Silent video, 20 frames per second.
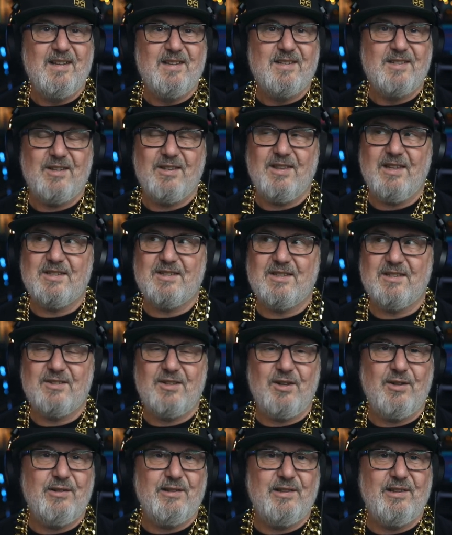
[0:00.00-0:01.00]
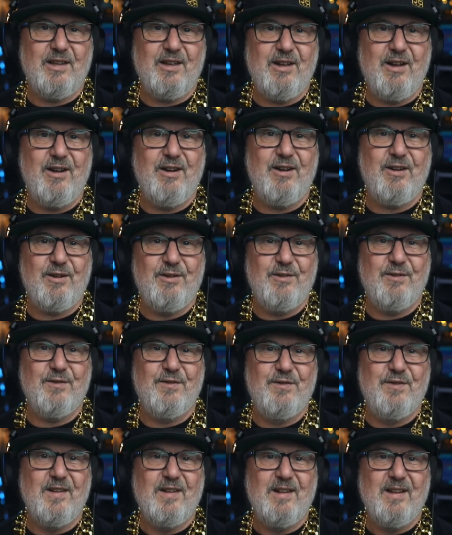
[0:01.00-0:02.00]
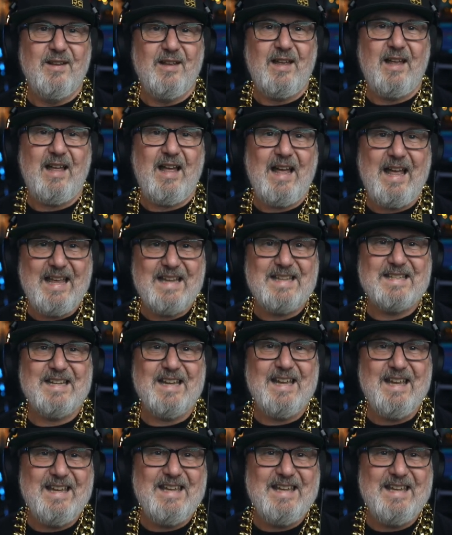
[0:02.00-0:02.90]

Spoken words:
So that's a total of 18